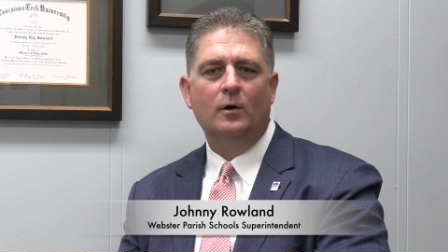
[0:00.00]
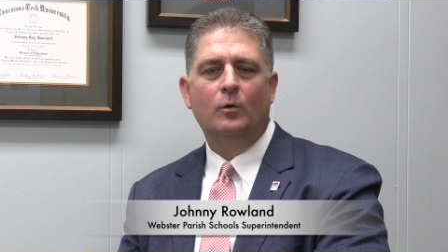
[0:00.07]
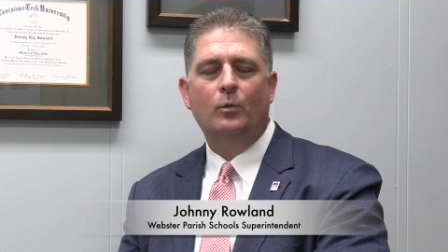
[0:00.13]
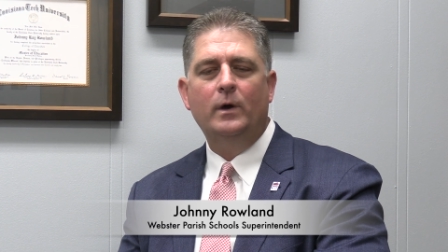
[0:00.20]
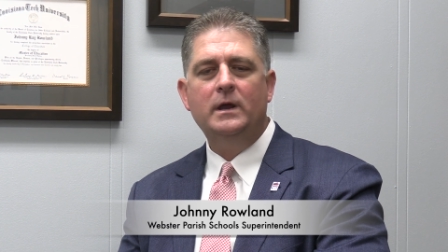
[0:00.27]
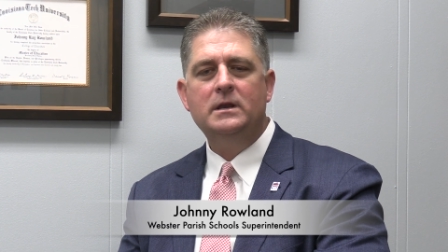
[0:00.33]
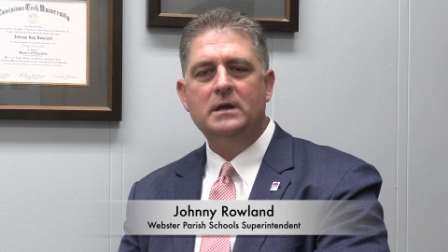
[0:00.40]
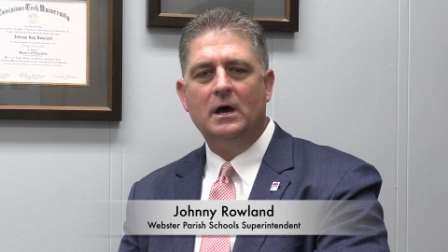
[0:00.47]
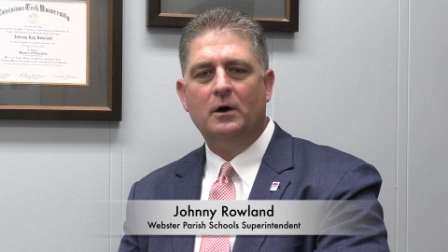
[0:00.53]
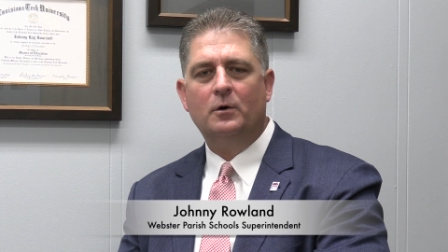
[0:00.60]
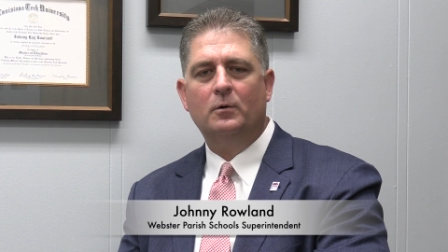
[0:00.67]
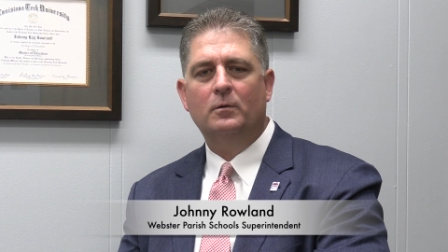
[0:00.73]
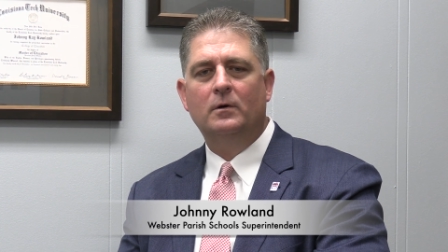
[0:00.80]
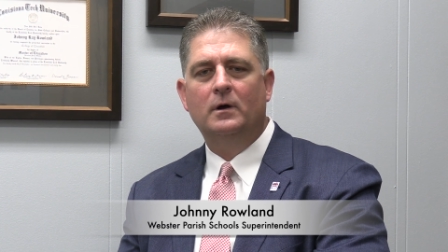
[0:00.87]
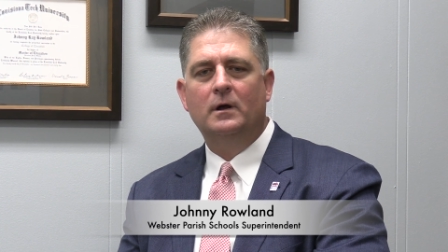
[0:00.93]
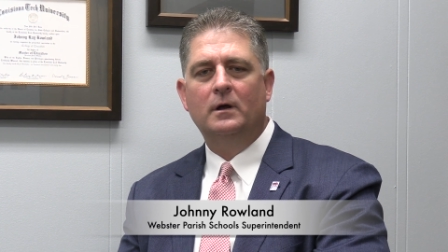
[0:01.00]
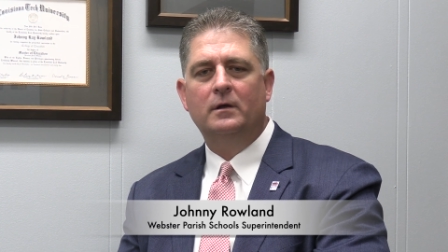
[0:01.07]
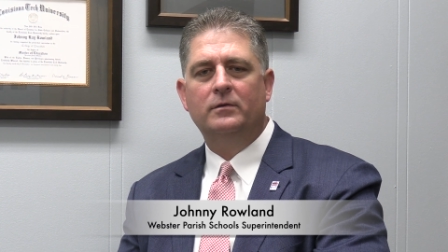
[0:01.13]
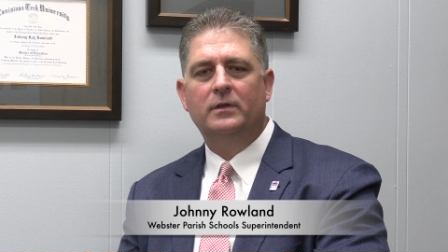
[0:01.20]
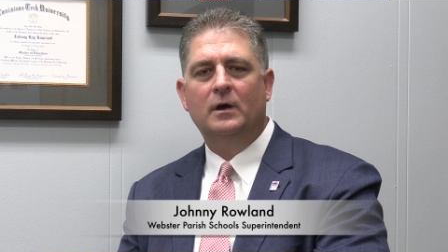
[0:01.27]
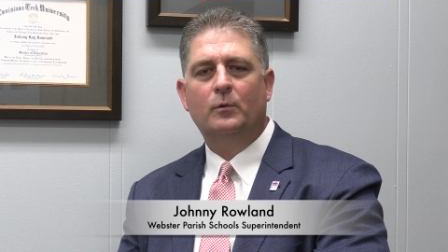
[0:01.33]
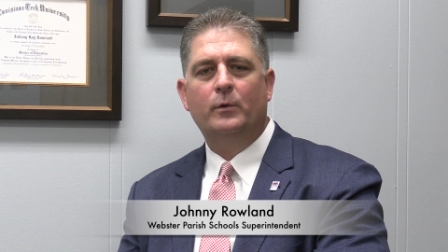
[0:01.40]
we know
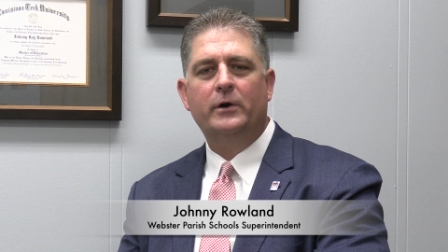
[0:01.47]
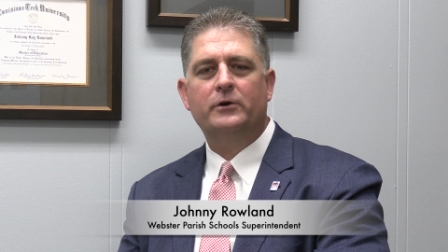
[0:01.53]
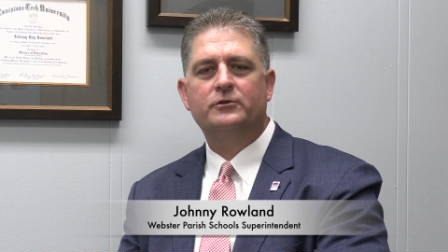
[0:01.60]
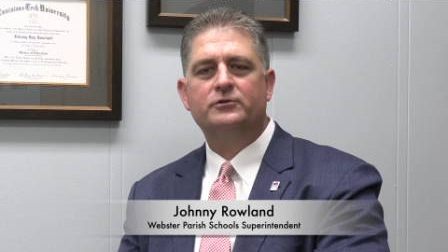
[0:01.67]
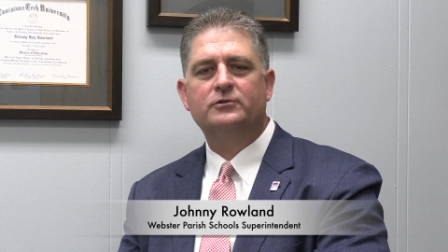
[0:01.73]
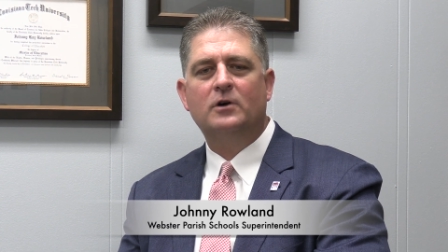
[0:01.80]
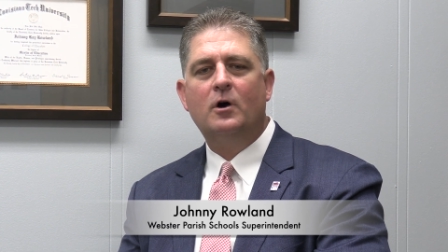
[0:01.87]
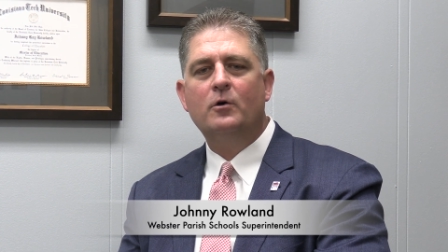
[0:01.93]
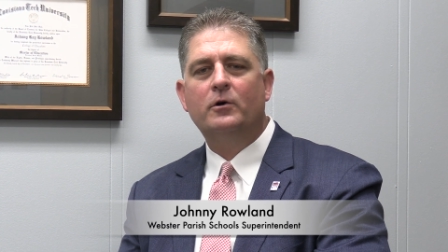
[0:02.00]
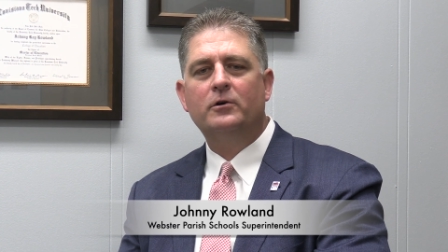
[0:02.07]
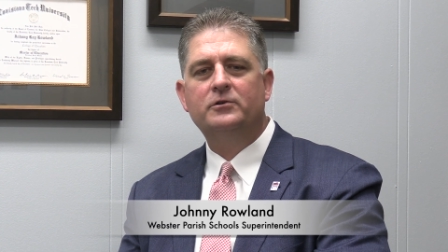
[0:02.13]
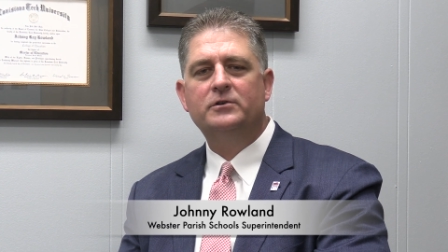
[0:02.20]
that we are stronger